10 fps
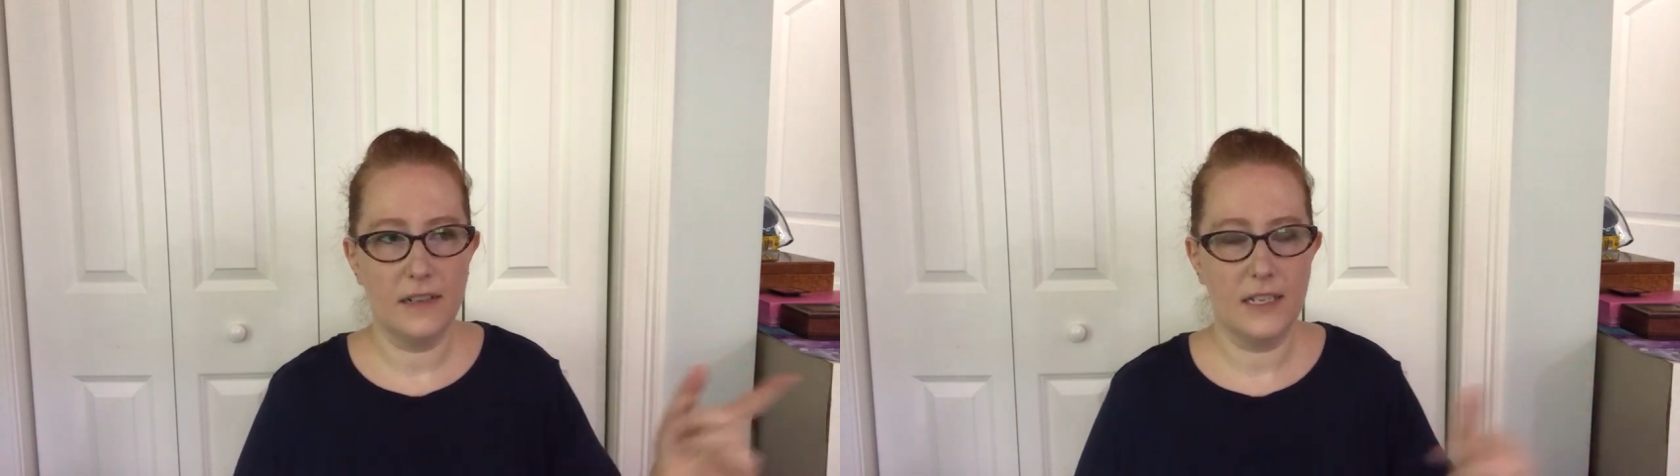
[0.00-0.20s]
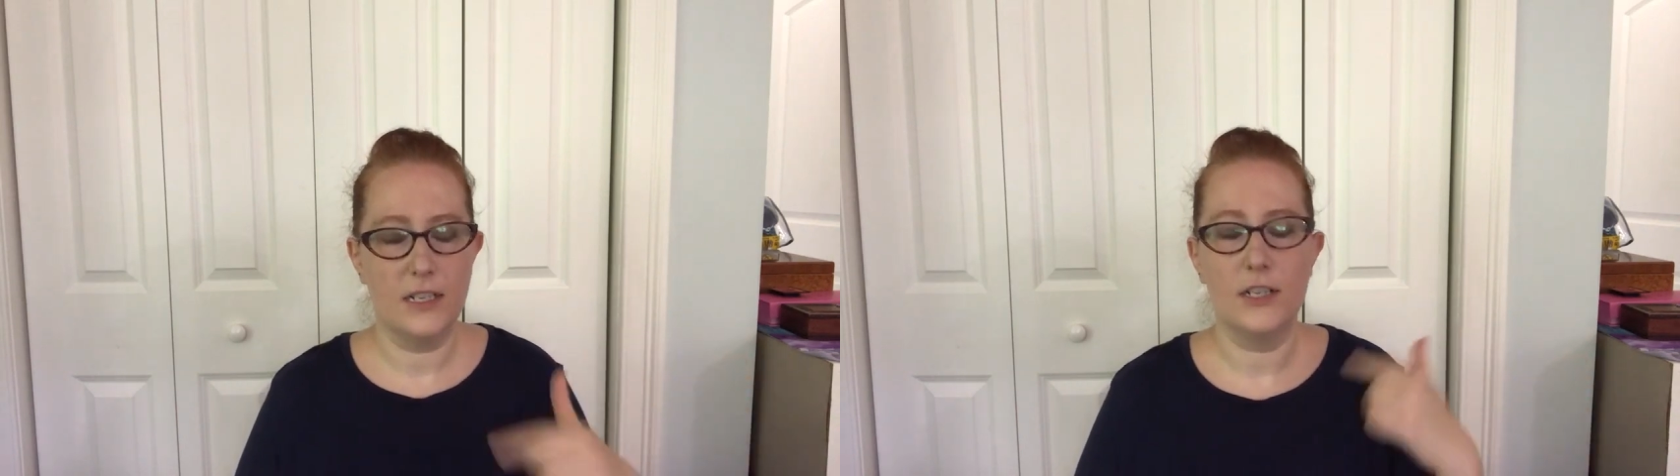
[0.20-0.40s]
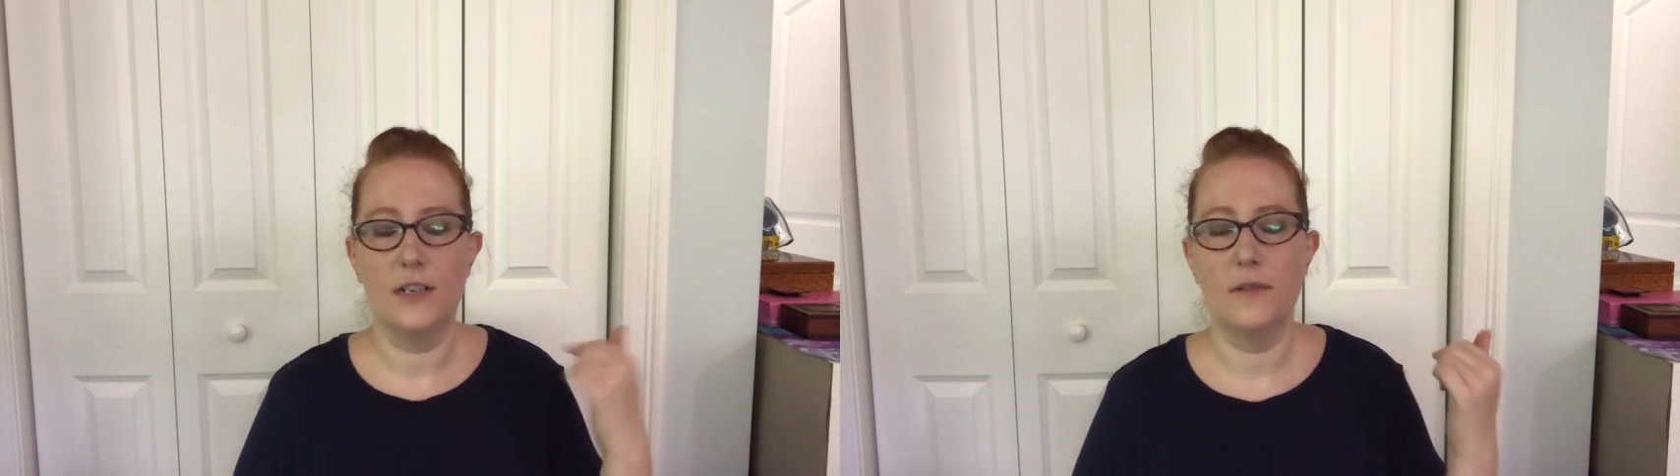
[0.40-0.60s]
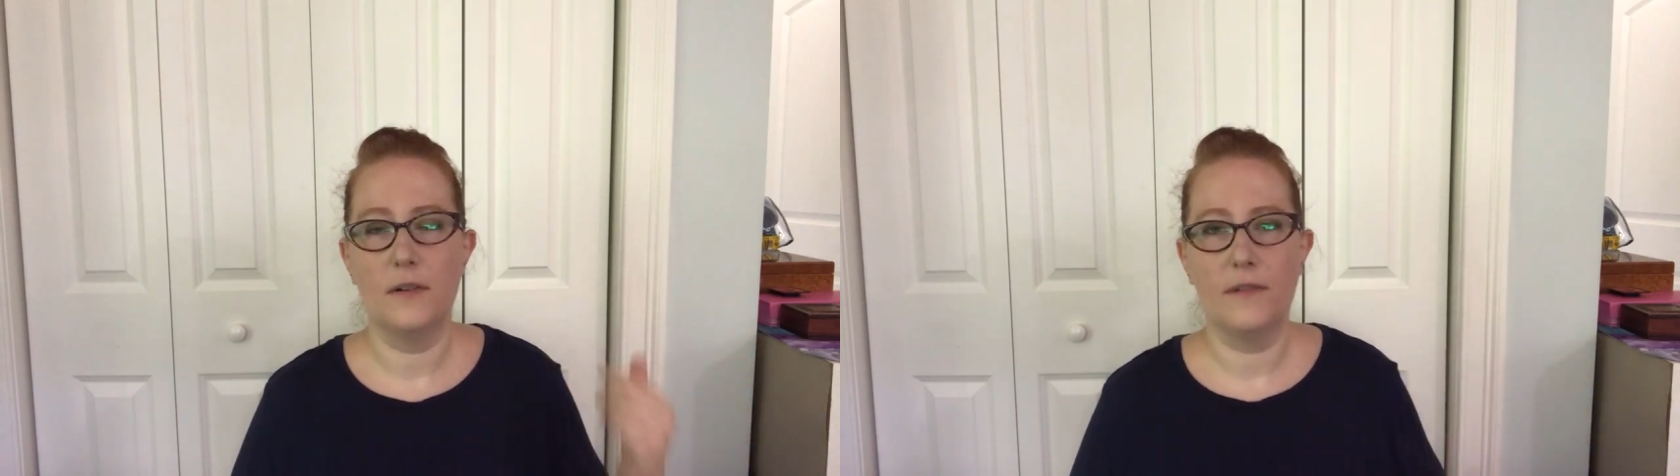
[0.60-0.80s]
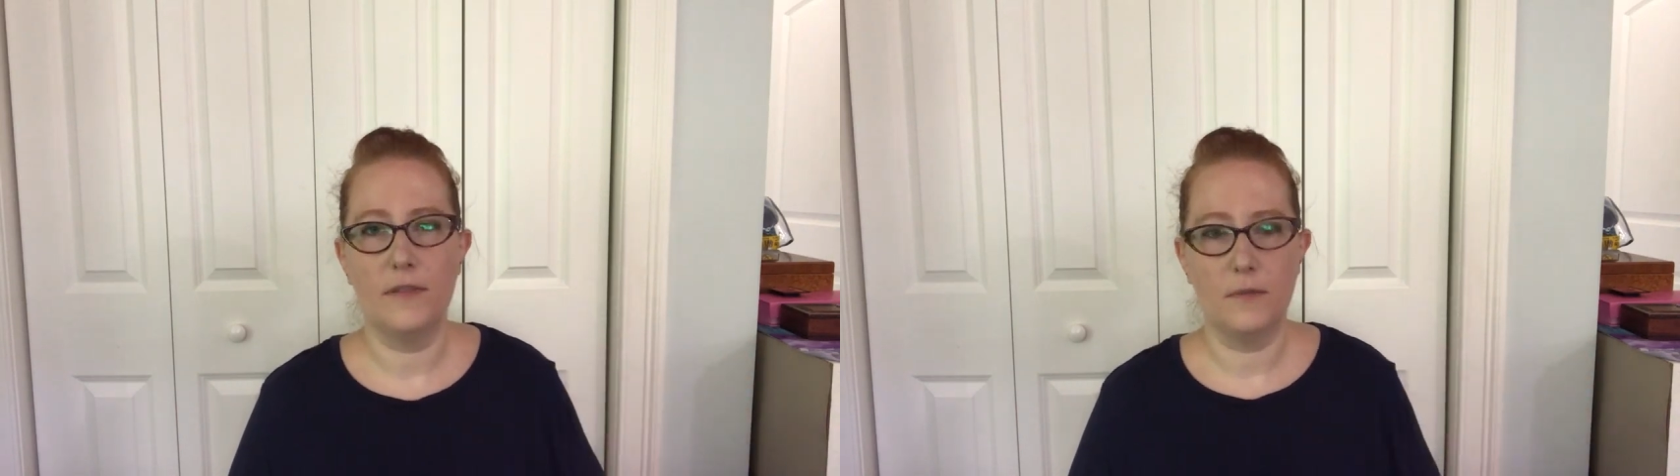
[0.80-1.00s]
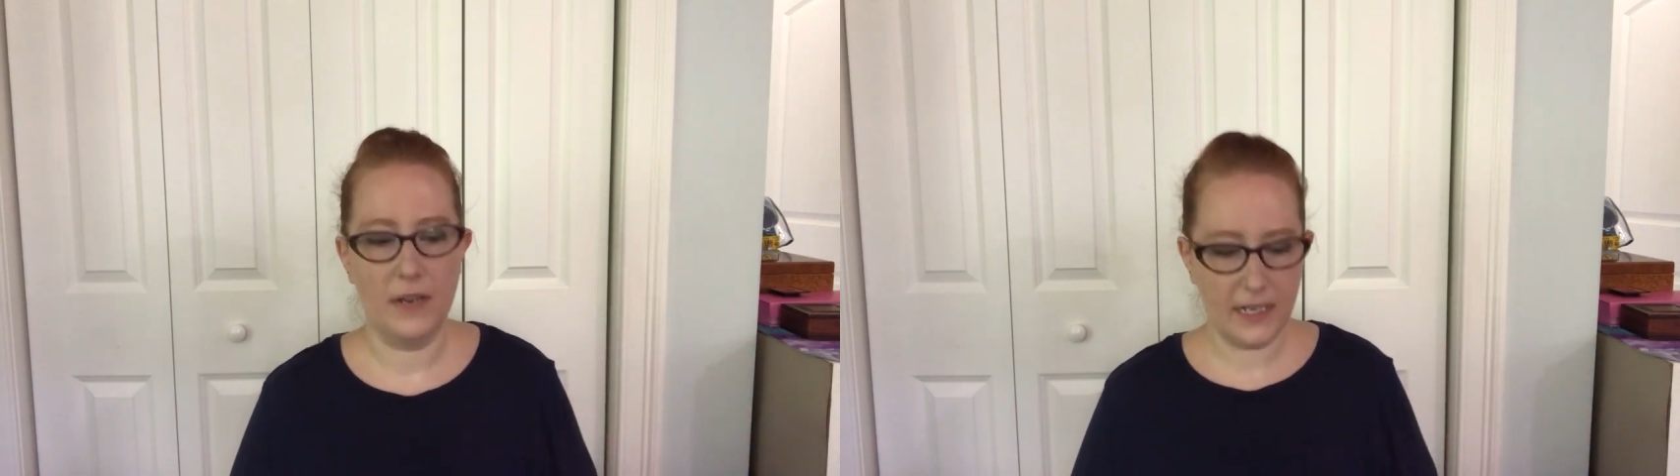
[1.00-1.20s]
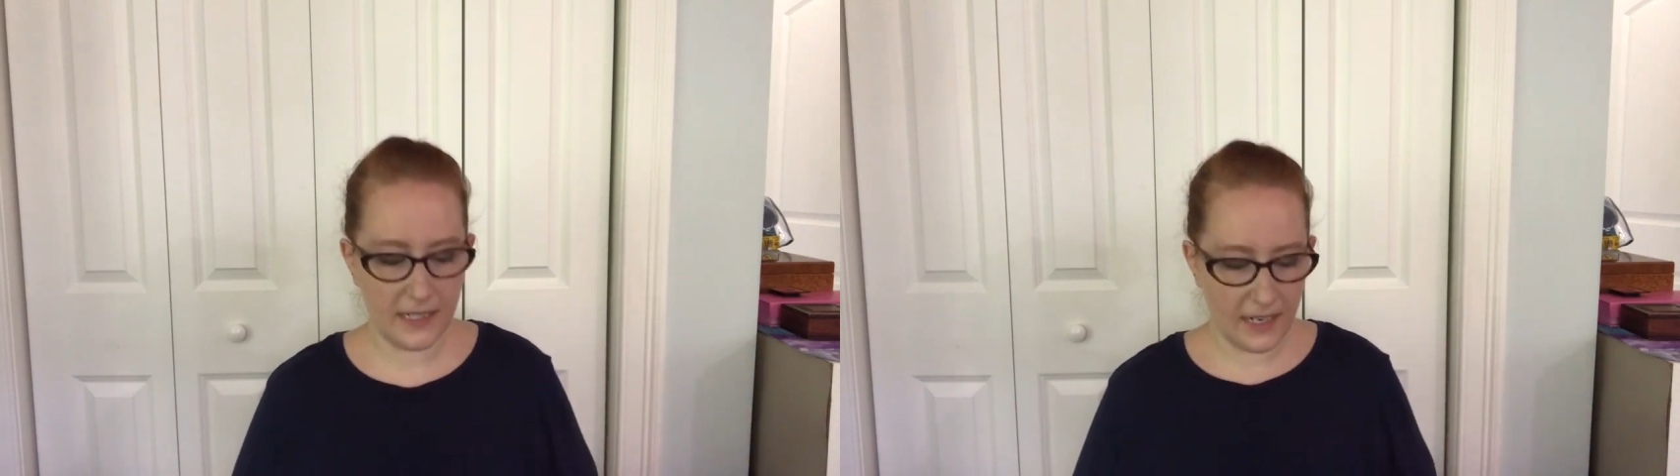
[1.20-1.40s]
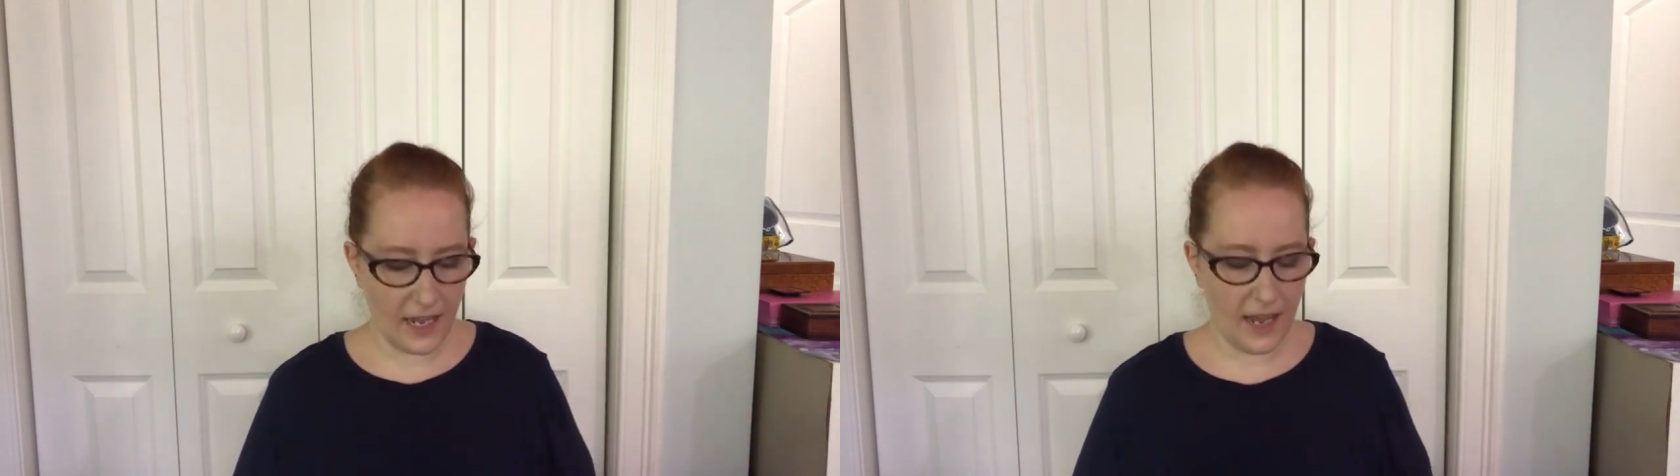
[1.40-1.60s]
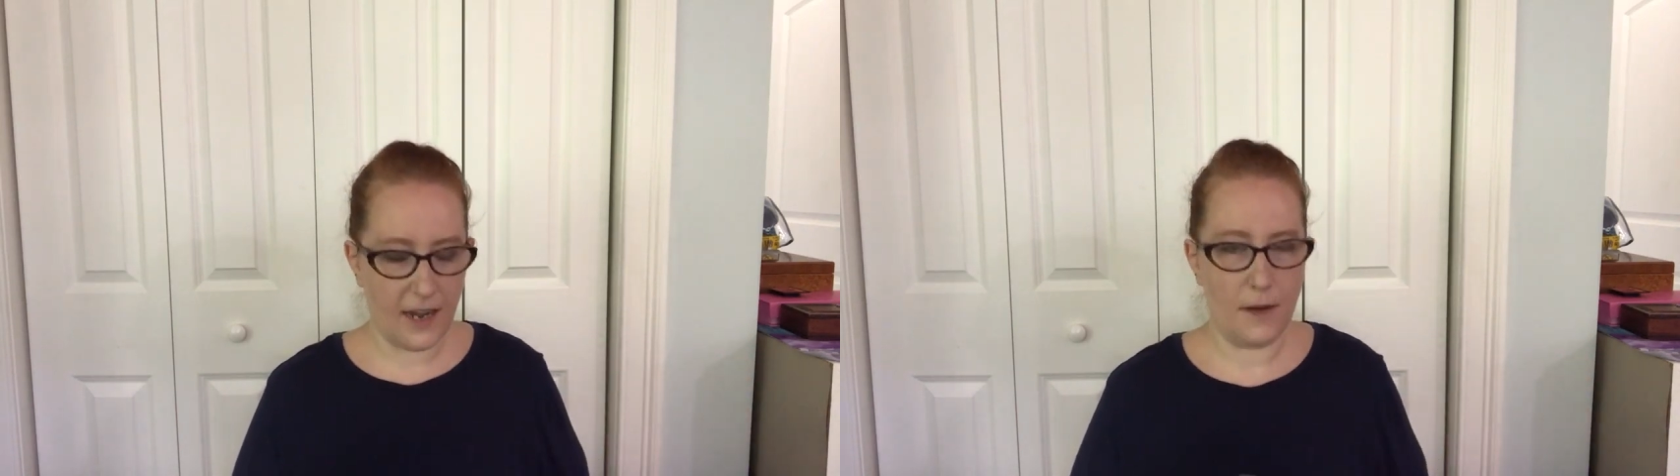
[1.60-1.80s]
edition Lord of the Rings again.